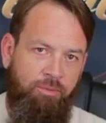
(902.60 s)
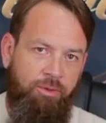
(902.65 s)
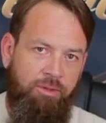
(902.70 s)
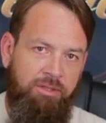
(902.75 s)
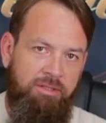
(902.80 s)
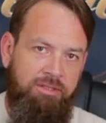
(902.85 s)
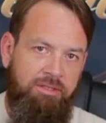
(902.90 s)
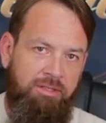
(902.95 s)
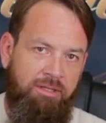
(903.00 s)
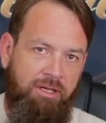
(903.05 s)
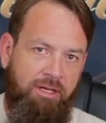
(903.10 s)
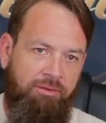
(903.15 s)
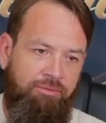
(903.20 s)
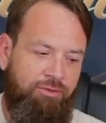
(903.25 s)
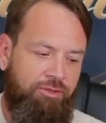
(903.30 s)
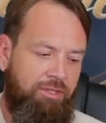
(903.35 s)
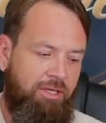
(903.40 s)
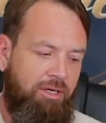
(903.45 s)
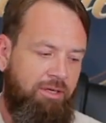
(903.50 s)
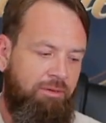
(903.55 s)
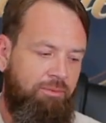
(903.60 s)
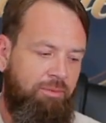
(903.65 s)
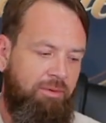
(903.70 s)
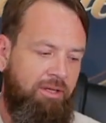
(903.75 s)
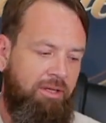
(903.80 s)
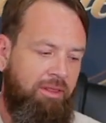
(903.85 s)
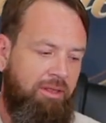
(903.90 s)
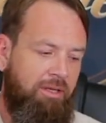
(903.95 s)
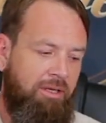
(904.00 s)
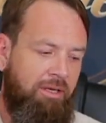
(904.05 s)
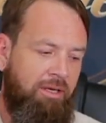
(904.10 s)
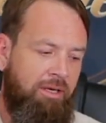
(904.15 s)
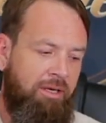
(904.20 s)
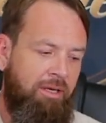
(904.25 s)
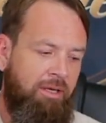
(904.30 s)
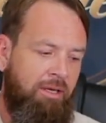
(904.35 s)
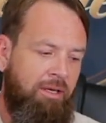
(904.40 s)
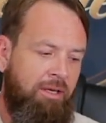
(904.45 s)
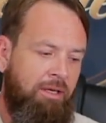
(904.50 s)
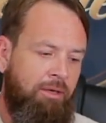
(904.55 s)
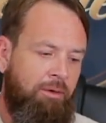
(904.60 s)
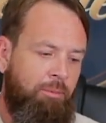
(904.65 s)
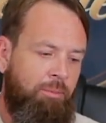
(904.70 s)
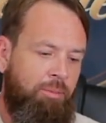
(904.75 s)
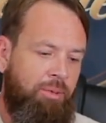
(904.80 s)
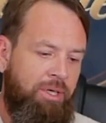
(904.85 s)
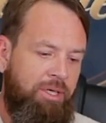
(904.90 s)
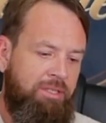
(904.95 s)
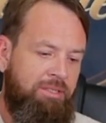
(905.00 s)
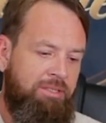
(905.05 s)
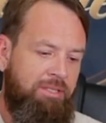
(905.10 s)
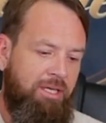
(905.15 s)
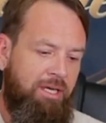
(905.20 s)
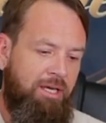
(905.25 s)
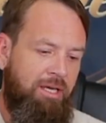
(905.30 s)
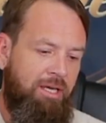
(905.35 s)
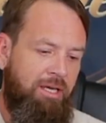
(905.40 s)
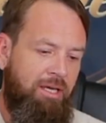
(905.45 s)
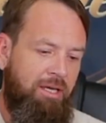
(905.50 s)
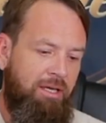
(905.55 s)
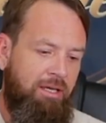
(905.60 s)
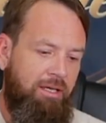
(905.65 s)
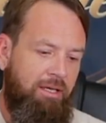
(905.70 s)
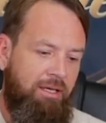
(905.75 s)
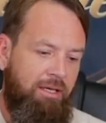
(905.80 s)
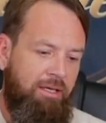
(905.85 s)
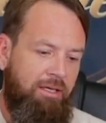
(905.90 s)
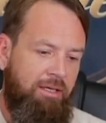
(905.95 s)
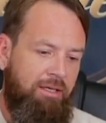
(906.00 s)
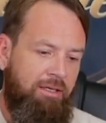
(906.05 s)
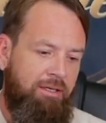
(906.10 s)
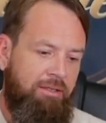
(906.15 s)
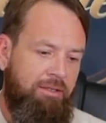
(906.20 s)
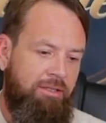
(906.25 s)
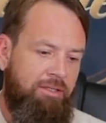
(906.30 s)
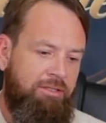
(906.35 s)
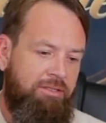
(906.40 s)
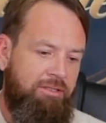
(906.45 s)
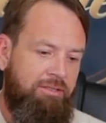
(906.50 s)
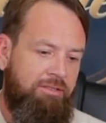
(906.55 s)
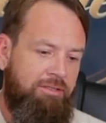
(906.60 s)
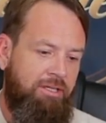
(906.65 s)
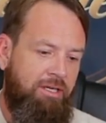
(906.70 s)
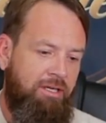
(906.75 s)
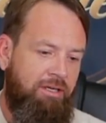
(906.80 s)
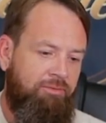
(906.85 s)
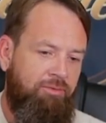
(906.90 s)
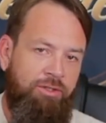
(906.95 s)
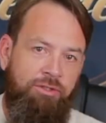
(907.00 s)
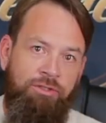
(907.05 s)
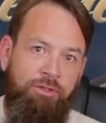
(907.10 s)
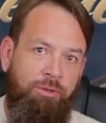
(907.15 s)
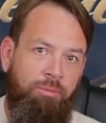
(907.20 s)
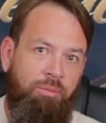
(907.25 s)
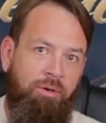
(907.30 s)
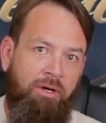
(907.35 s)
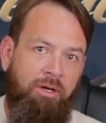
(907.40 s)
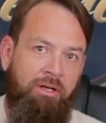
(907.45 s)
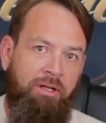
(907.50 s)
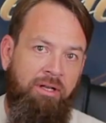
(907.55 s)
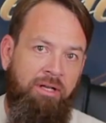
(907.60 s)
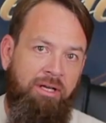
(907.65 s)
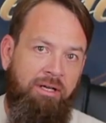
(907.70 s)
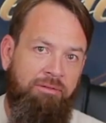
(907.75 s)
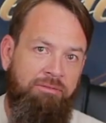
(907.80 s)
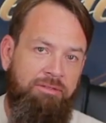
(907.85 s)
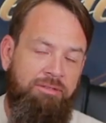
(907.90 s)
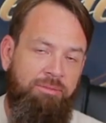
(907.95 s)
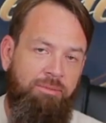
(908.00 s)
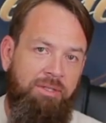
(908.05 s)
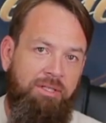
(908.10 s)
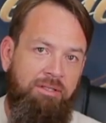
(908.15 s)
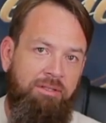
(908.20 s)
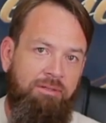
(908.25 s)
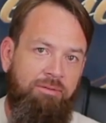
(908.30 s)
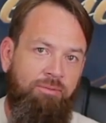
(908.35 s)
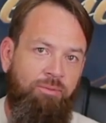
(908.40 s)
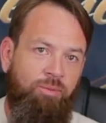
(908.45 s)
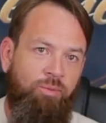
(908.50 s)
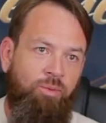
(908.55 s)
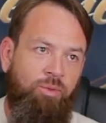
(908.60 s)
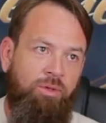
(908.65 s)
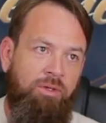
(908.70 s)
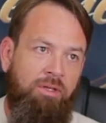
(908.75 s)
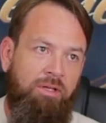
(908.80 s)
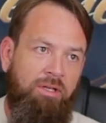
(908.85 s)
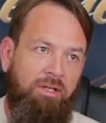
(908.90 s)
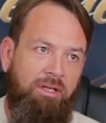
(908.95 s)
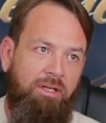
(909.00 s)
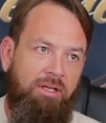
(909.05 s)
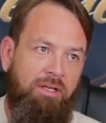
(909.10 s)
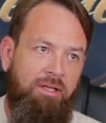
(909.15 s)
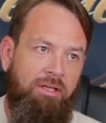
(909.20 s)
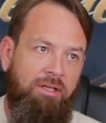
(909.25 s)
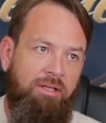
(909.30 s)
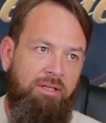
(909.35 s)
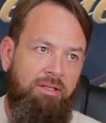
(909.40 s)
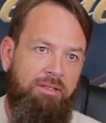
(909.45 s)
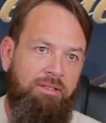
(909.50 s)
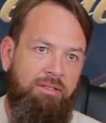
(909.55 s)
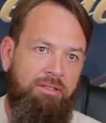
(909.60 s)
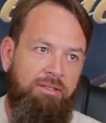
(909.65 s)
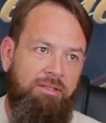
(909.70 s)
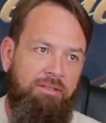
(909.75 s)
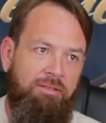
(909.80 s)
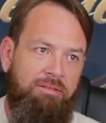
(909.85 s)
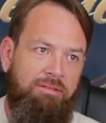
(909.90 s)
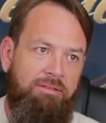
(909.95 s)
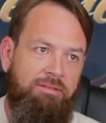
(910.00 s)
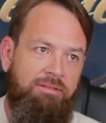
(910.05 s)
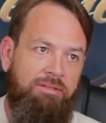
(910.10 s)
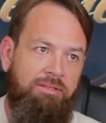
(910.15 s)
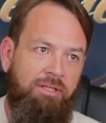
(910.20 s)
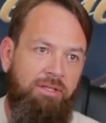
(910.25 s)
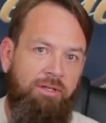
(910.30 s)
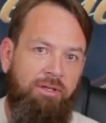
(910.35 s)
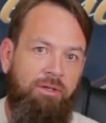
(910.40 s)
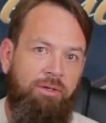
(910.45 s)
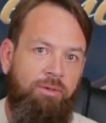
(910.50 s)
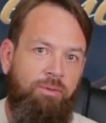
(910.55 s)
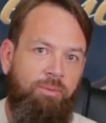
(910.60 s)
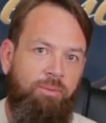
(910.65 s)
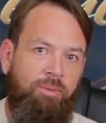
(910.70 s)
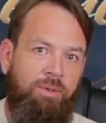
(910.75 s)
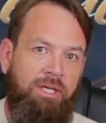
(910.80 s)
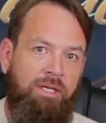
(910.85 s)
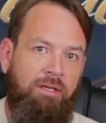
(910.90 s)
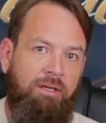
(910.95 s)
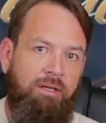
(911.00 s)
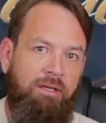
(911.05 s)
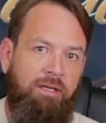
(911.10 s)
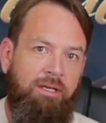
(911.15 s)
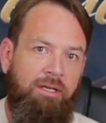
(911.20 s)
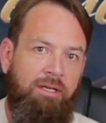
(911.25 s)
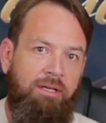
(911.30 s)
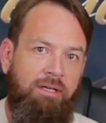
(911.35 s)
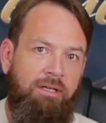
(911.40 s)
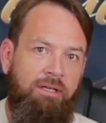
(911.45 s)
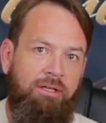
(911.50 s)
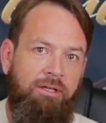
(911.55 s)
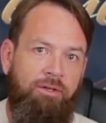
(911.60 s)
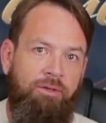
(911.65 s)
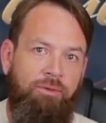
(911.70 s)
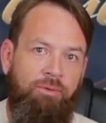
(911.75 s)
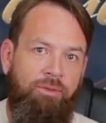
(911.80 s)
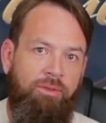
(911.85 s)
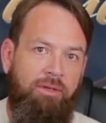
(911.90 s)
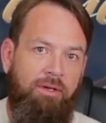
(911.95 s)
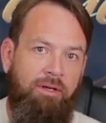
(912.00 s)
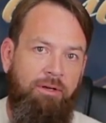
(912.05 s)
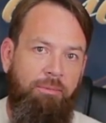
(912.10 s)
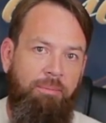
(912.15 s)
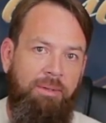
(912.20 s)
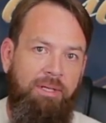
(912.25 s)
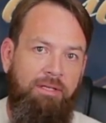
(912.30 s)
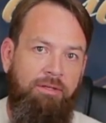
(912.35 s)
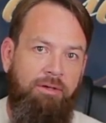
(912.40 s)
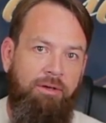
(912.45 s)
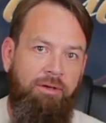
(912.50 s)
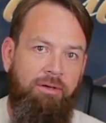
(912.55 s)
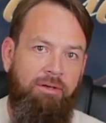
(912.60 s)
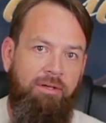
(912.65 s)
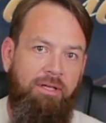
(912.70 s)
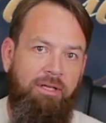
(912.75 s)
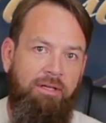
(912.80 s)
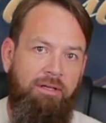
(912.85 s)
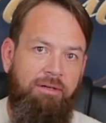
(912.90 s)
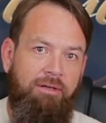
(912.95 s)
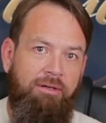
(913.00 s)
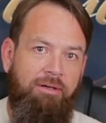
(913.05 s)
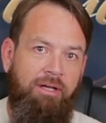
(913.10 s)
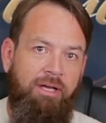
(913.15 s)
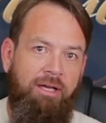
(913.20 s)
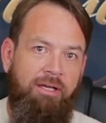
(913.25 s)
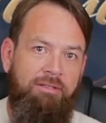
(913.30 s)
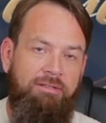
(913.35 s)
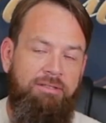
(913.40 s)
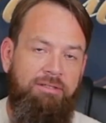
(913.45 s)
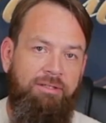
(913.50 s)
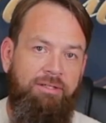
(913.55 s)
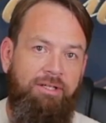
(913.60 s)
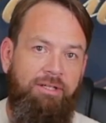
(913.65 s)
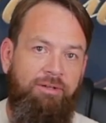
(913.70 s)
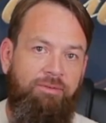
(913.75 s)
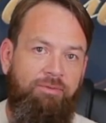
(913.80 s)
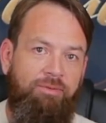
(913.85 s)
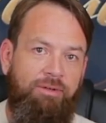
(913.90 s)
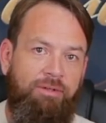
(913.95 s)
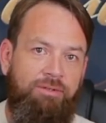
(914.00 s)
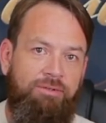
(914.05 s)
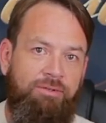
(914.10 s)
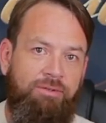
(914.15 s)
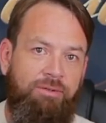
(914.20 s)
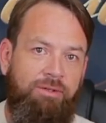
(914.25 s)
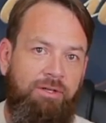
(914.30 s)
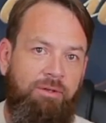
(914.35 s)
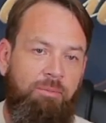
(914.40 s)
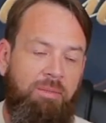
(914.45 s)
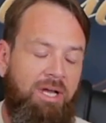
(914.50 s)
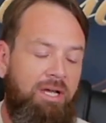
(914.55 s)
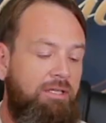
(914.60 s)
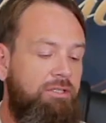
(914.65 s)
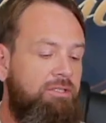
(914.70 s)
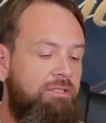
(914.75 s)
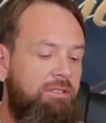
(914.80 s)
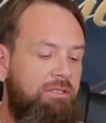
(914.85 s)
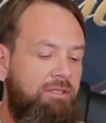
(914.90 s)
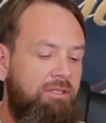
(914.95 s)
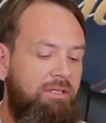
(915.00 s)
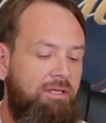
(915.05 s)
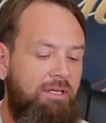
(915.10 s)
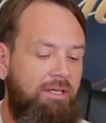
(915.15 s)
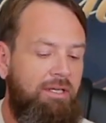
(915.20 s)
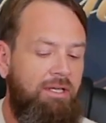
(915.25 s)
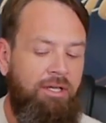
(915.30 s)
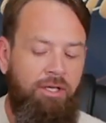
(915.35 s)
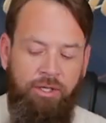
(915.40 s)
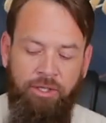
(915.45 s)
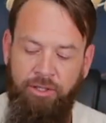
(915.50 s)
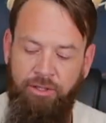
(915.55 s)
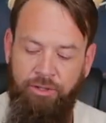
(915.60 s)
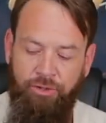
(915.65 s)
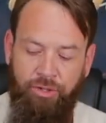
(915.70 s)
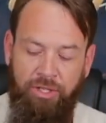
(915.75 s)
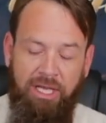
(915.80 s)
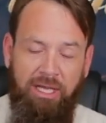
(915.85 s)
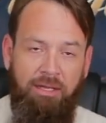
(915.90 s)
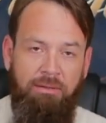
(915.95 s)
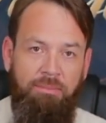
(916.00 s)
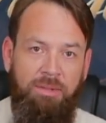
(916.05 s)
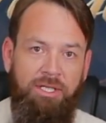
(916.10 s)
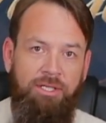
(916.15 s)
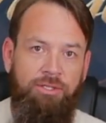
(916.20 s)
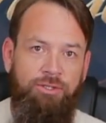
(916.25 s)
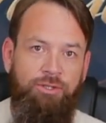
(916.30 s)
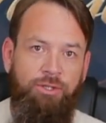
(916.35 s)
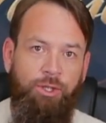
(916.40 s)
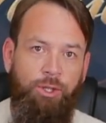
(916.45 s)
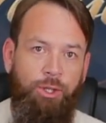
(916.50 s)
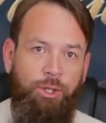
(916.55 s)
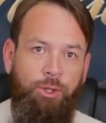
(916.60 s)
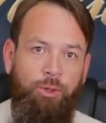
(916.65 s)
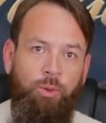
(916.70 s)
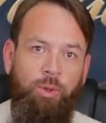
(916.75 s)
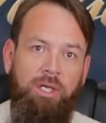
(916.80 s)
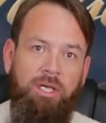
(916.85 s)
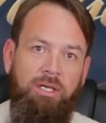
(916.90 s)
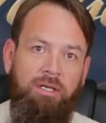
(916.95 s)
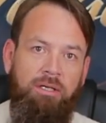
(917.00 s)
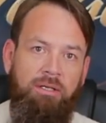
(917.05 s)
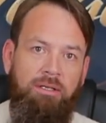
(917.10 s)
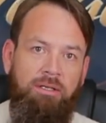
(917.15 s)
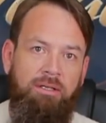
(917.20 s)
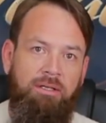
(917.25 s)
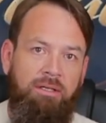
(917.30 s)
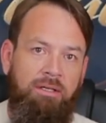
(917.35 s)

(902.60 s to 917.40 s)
ones that I've shared with you, but this is kind of a two-part announcement. One is we are getting a new therapy dog here at City of First Cremation. Her name is Luca.